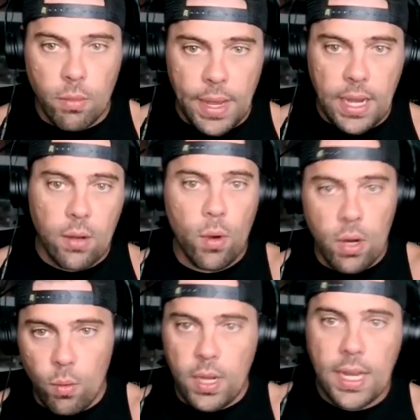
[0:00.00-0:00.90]
Rebecca,
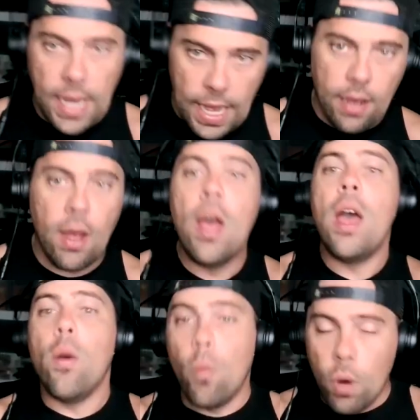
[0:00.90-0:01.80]
one-on-one Kyle.
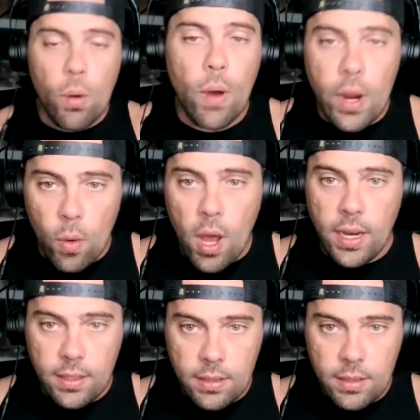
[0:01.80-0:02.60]
We're one-on-one.